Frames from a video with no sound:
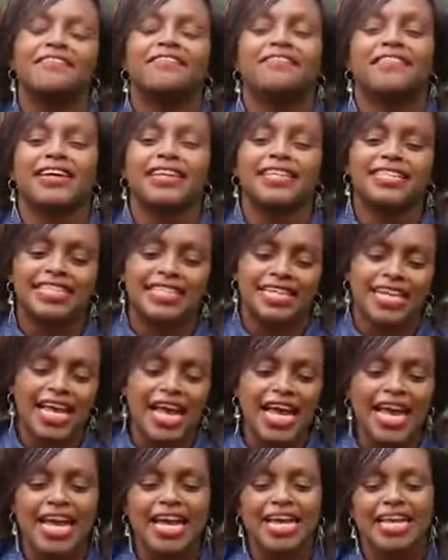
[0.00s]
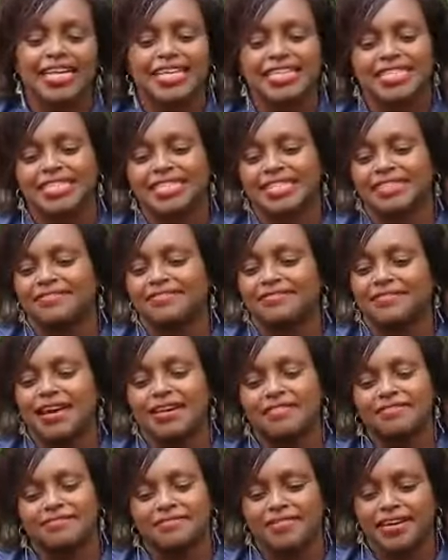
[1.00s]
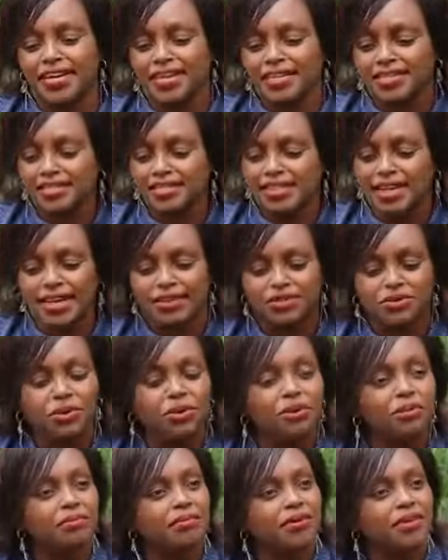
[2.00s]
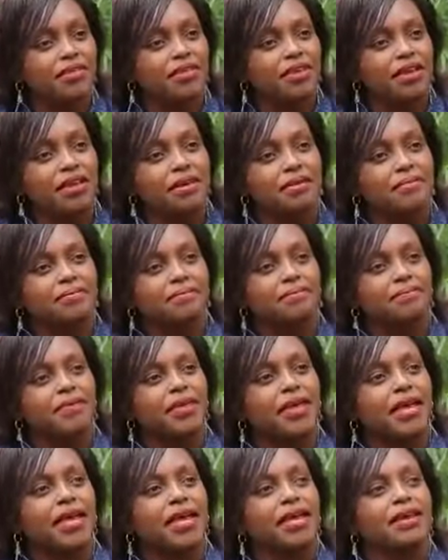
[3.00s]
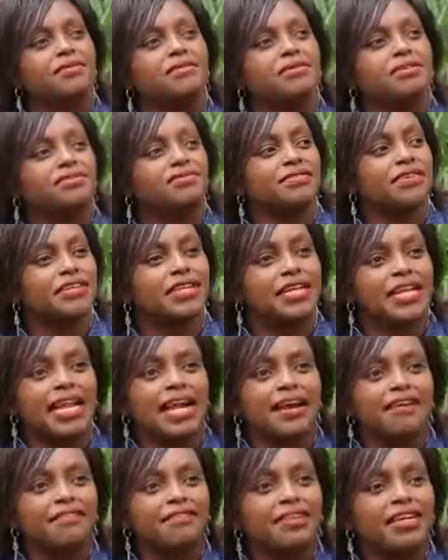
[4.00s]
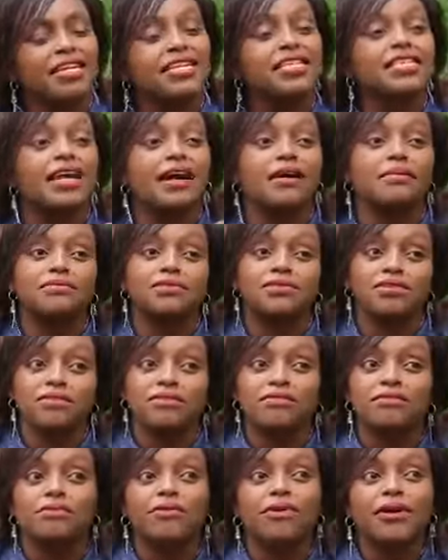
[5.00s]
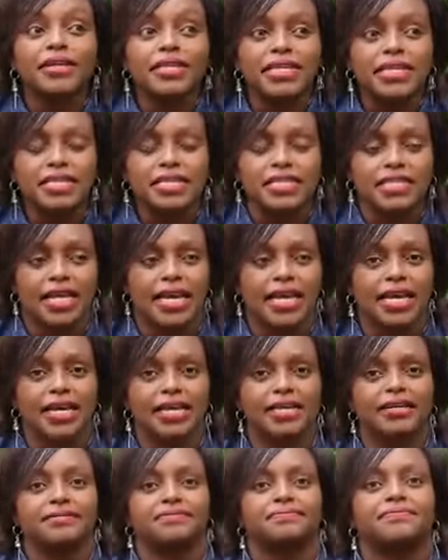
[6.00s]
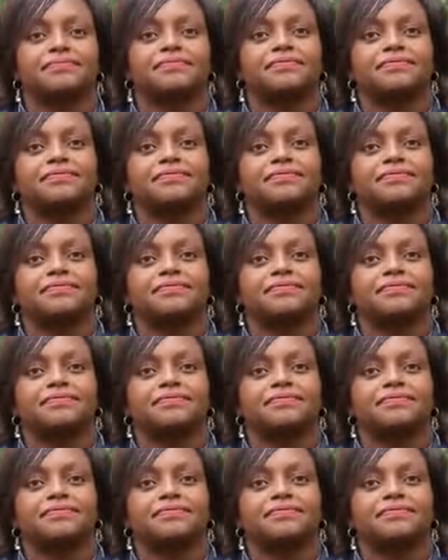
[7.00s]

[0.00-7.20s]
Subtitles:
He felt nice. I felt at home with him. He was very loving in terms of what he's saying.